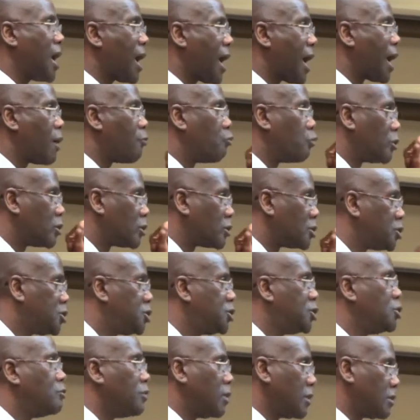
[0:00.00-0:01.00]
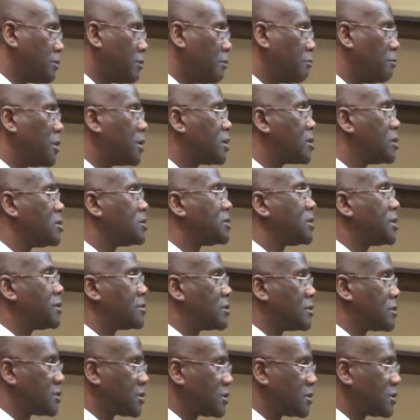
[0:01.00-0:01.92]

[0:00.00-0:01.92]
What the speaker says: I will do it, because as a